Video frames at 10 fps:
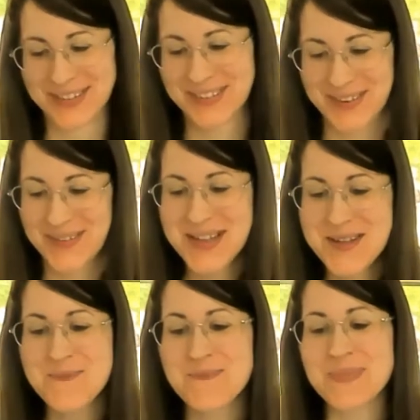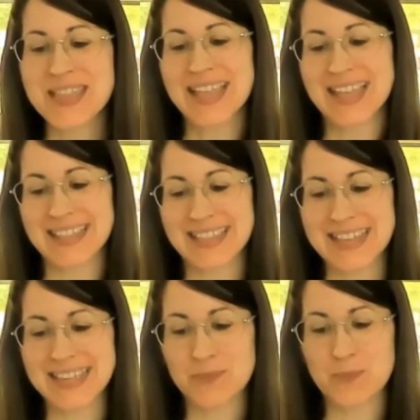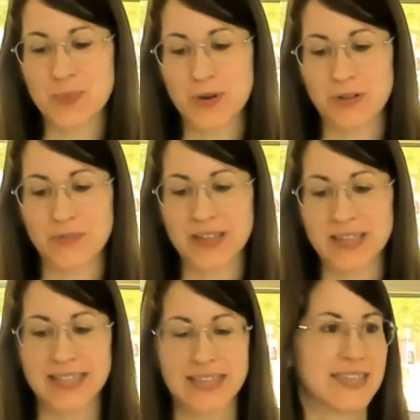So this profit,